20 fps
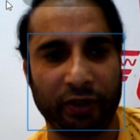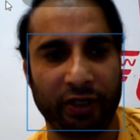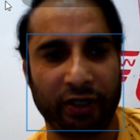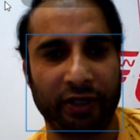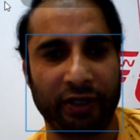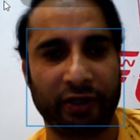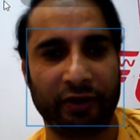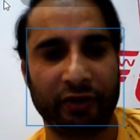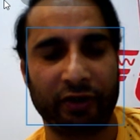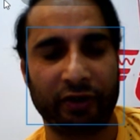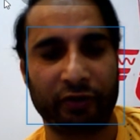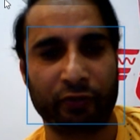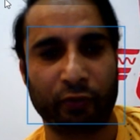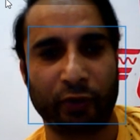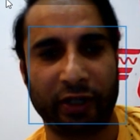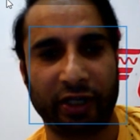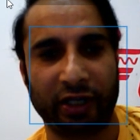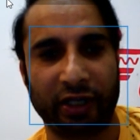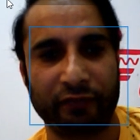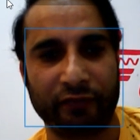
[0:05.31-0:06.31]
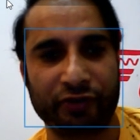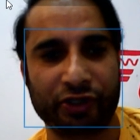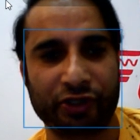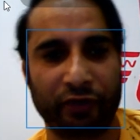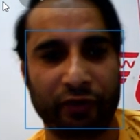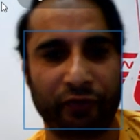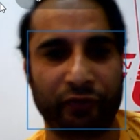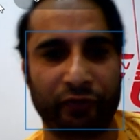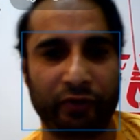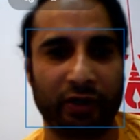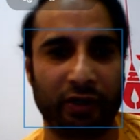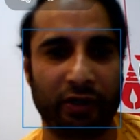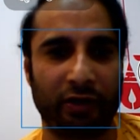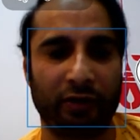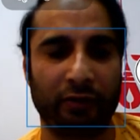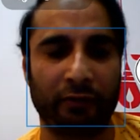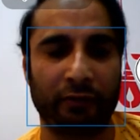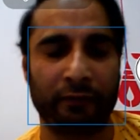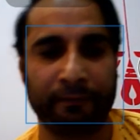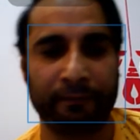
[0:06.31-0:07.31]
and today I've chosen
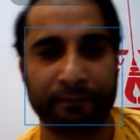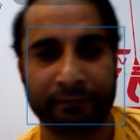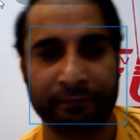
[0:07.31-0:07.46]
our